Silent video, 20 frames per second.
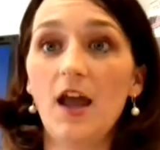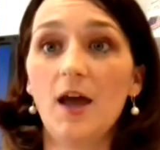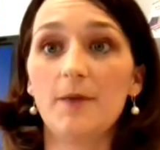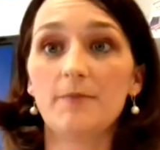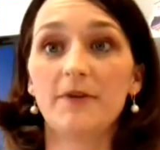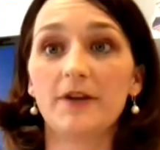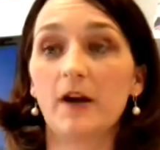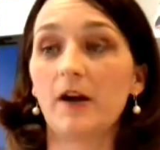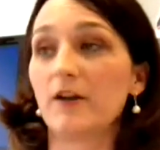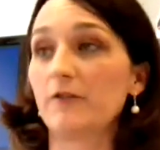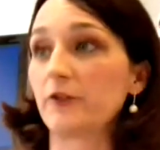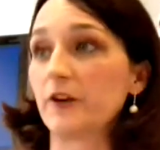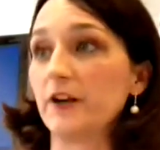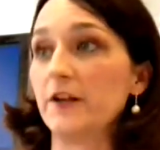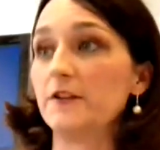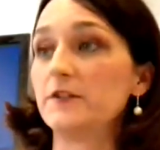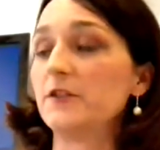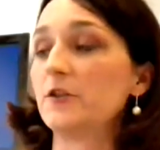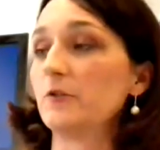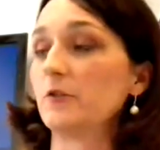but our
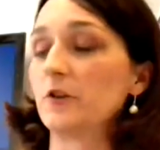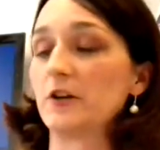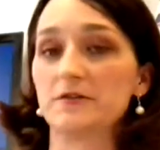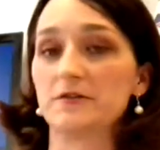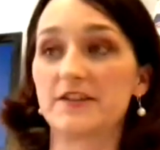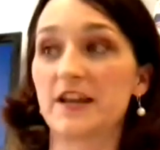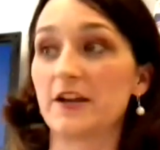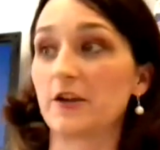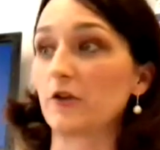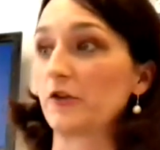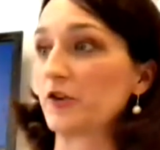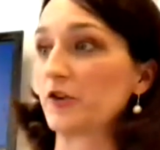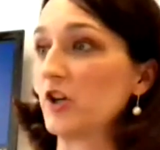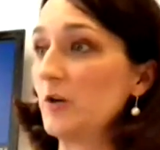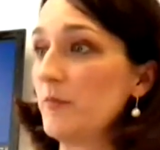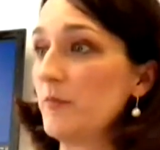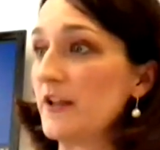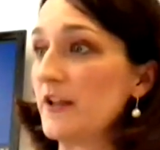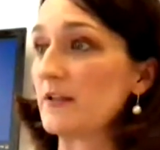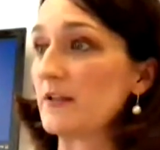friends who are secular
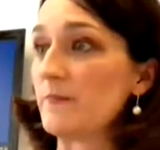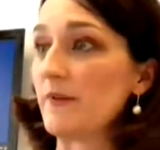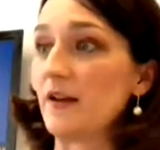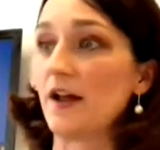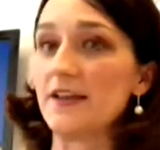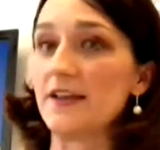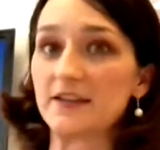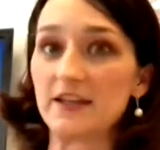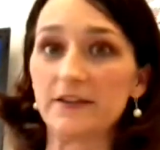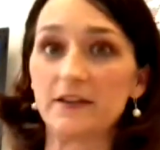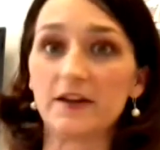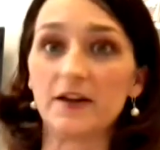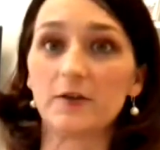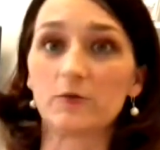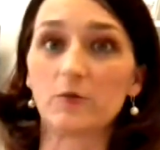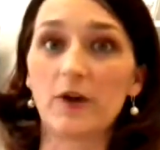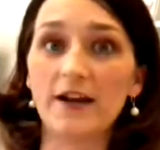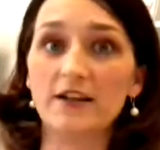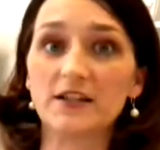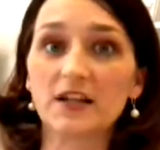humanists may not see the
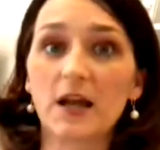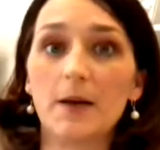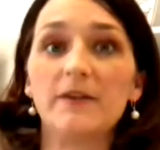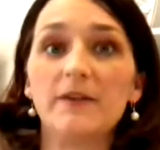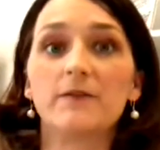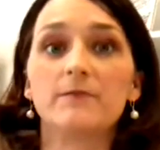rights coming